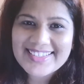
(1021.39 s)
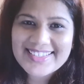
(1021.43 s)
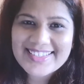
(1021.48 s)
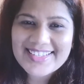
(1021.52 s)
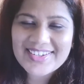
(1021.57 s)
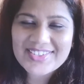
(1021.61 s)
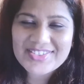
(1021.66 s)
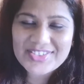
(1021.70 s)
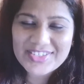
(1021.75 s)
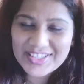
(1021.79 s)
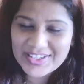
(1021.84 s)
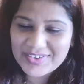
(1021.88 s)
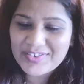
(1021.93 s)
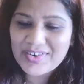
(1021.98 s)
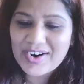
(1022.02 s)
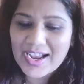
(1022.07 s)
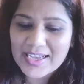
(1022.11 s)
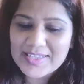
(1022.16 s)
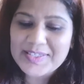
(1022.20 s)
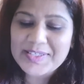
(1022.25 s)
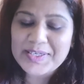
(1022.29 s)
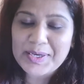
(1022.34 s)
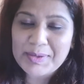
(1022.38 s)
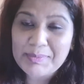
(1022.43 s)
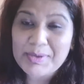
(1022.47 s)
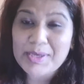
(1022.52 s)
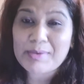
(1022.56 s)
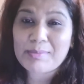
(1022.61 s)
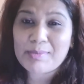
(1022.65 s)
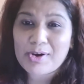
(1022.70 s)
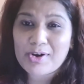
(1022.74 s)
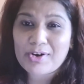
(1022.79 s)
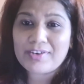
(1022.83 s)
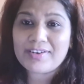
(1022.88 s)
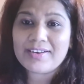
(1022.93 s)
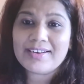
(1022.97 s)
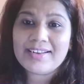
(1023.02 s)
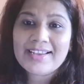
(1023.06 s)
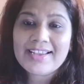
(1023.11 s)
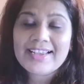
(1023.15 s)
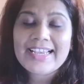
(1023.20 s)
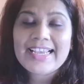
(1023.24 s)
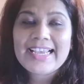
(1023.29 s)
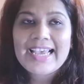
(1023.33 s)
So they were asking me about it,
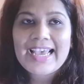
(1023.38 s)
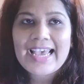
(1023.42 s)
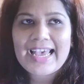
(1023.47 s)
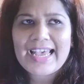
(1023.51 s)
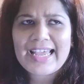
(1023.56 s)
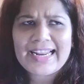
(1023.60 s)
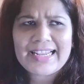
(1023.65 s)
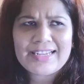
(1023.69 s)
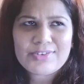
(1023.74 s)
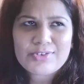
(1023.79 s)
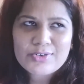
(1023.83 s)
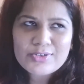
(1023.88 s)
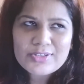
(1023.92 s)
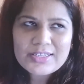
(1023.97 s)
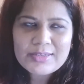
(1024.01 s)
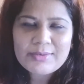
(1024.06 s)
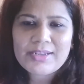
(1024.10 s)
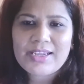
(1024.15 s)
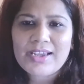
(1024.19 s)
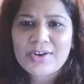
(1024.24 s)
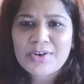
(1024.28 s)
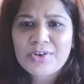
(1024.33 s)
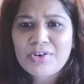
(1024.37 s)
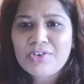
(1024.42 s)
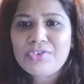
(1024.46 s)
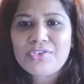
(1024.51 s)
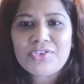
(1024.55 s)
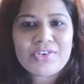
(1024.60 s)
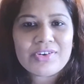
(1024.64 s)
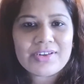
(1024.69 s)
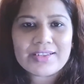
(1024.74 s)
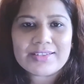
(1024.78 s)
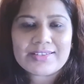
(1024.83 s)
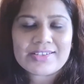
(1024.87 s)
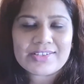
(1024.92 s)
and I told them, yeah, go for it,